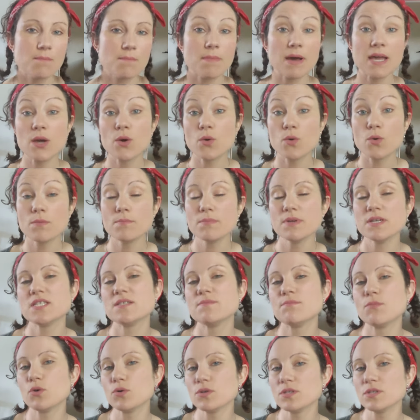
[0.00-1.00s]
my home is
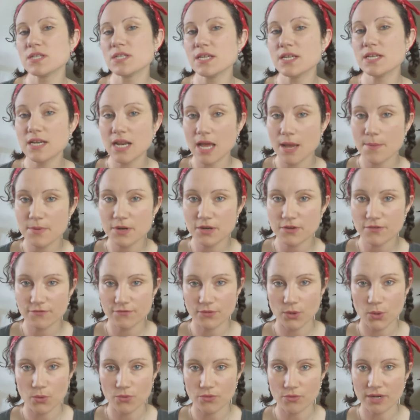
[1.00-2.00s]
mostly laminate
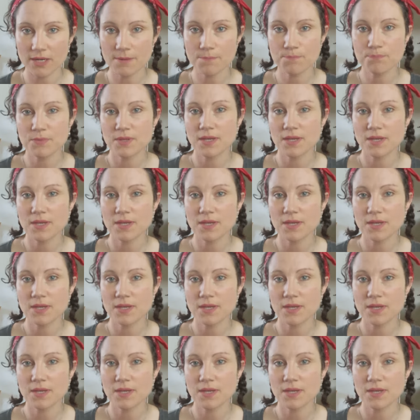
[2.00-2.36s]
flooring